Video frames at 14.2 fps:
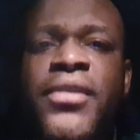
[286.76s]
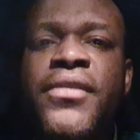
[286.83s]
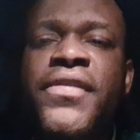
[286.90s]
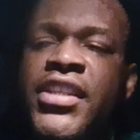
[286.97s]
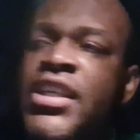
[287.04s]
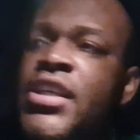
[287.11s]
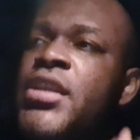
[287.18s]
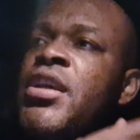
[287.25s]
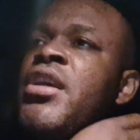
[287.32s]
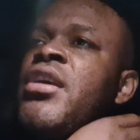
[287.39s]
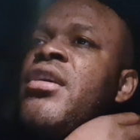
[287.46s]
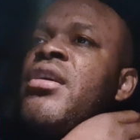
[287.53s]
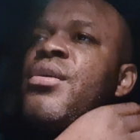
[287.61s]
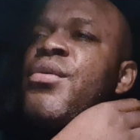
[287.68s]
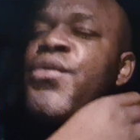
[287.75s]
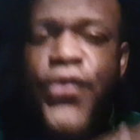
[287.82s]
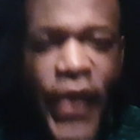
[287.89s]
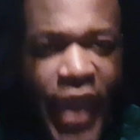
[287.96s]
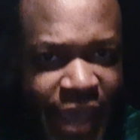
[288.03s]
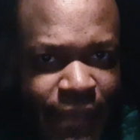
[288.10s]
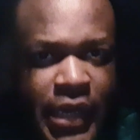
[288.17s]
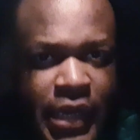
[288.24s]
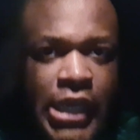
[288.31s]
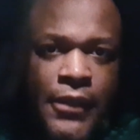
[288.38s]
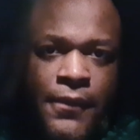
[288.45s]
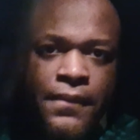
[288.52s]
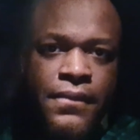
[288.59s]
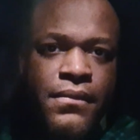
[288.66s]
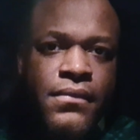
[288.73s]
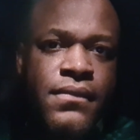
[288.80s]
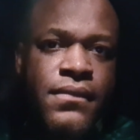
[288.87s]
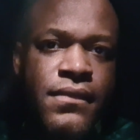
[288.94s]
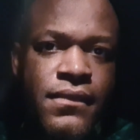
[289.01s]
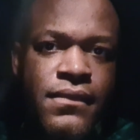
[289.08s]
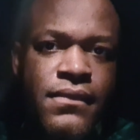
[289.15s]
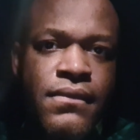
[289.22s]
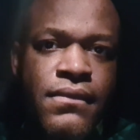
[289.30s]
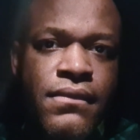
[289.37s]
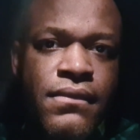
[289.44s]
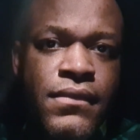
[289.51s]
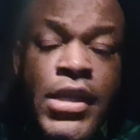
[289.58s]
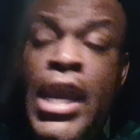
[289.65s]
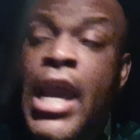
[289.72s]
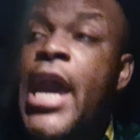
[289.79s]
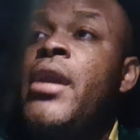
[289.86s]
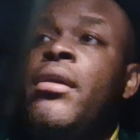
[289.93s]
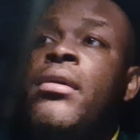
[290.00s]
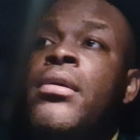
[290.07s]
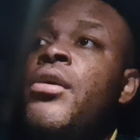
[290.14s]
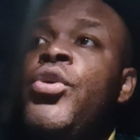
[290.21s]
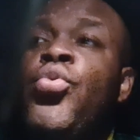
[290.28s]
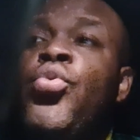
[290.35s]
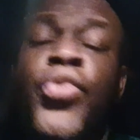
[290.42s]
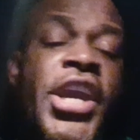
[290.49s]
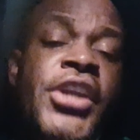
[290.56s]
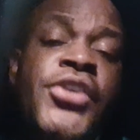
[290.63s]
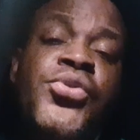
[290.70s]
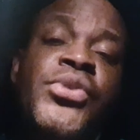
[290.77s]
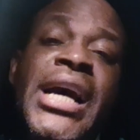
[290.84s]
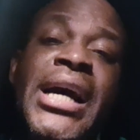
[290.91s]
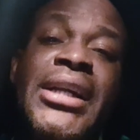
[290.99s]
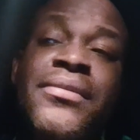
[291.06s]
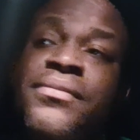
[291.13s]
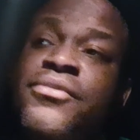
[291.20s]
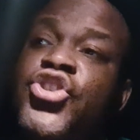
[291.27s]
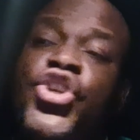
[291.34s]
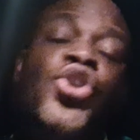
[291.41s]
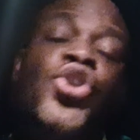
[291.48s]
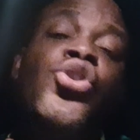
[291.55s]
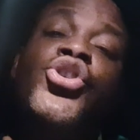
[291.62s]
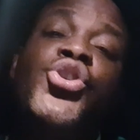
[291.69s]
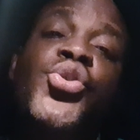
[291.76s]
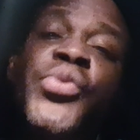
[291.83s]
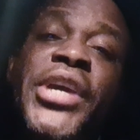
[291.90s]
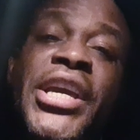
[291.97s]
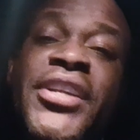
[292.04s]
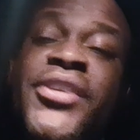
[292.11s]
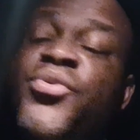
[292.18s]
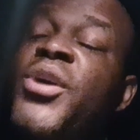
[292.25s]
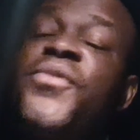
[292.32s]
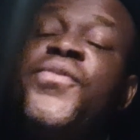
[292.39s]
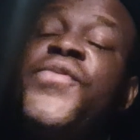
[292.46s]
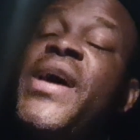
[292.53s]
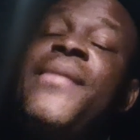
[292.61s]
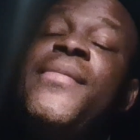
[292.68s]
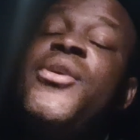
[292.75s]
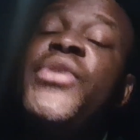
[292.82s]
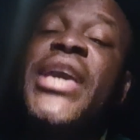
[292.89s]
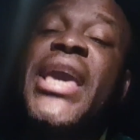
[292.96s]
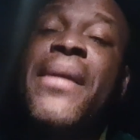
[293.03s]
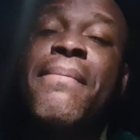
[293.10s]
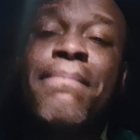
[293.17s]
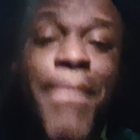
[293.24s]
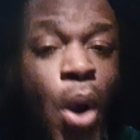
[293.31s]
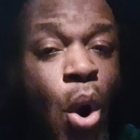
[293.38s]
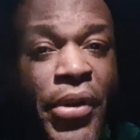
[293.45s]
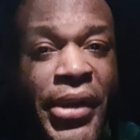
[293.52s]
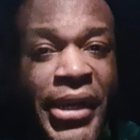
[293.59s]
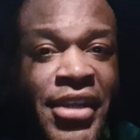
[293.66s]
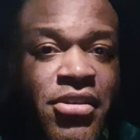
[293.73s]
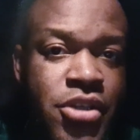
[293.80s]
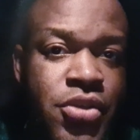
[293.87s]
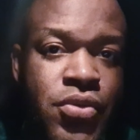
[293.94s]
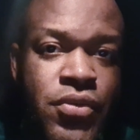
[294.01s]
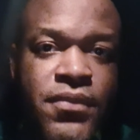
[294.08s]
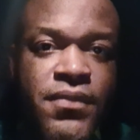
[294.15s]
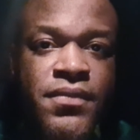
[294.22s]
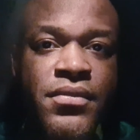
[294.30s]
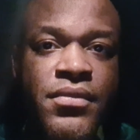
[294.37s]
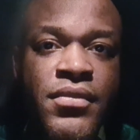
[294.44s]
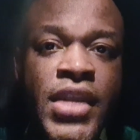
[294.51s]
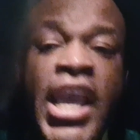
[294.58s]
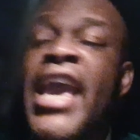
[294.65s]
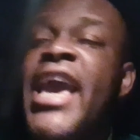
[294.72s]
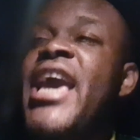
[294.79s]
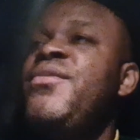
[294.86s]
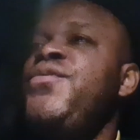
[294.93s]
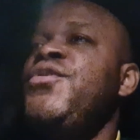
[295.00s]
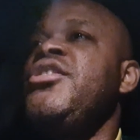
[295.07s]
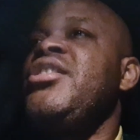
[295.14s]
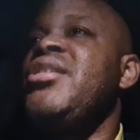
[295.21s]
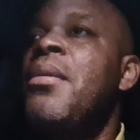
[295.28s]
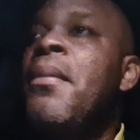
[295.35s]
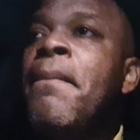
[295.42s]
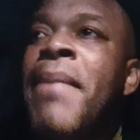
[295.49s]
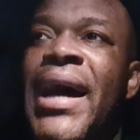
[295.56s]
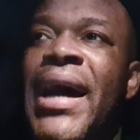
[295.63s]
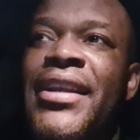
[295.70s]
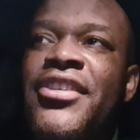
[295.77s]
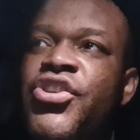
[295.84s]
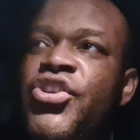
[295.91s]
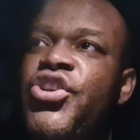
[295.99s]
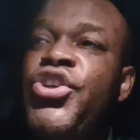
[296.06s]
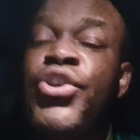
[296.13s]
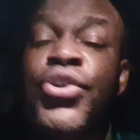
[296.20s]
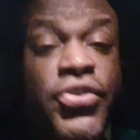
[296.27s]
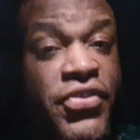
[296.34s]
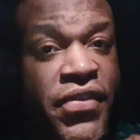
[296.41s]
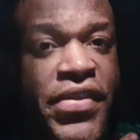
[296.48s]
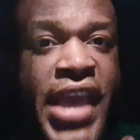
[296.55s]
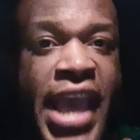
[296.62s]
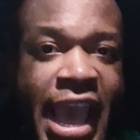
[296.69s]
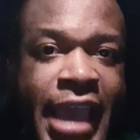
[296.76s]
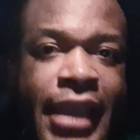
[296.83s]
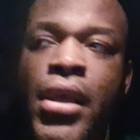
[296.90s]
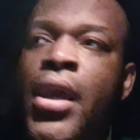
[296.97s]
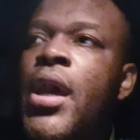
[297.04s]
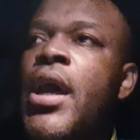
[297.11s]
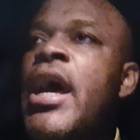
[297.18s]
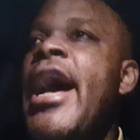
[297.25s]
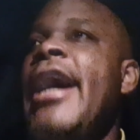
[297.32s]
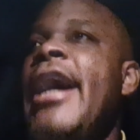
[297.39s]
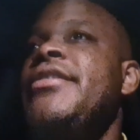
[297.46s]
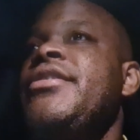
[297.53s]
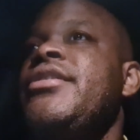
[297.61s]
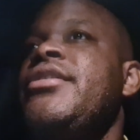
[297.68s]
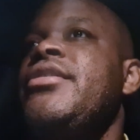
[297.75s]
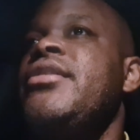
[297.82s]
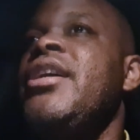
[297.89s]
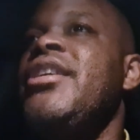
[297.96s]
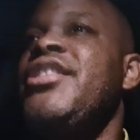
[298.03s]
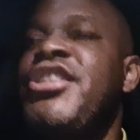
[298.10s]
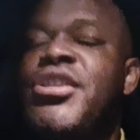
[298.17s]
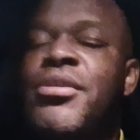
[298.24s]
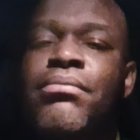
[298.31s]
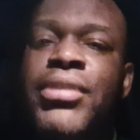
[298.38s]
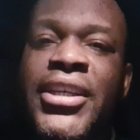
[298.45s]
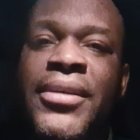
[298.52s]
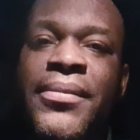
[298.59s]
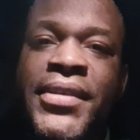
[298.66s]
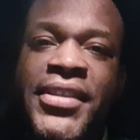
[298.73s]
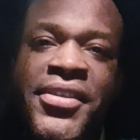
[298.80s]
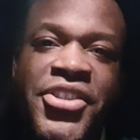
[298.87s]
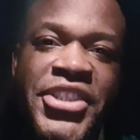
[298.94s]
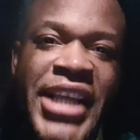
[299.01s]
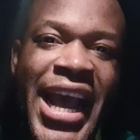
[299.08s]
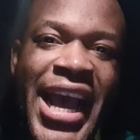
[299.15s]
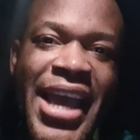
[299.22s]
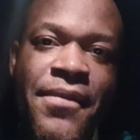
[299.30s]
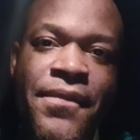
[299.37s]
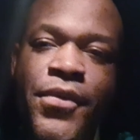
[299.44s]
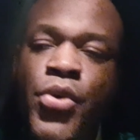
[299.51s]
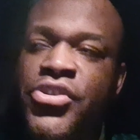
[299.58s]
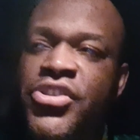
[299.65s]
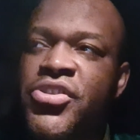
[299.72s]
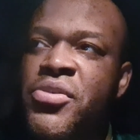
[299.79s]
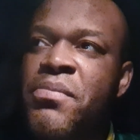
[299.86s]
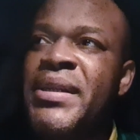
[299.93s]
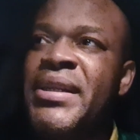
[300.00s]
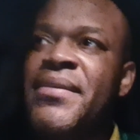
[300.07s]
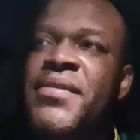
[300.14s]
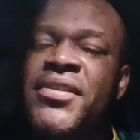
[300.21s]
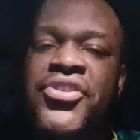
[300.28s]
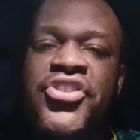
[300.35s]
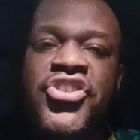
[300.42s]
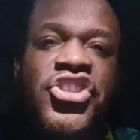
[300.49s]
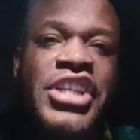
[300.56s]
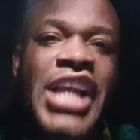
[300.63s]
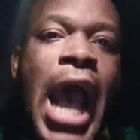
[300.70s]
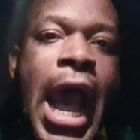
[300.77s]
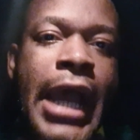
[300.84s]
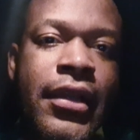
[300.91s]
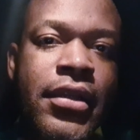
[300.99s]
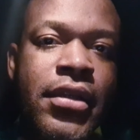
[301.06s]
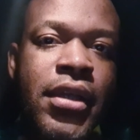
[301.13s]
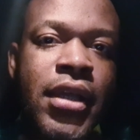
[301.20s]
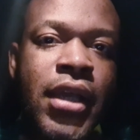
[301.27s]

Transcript: wealthy family. Hey, we do not choose who we, what family we get born into. And for somebody to use that as a subliminal jive or a subliminal shot,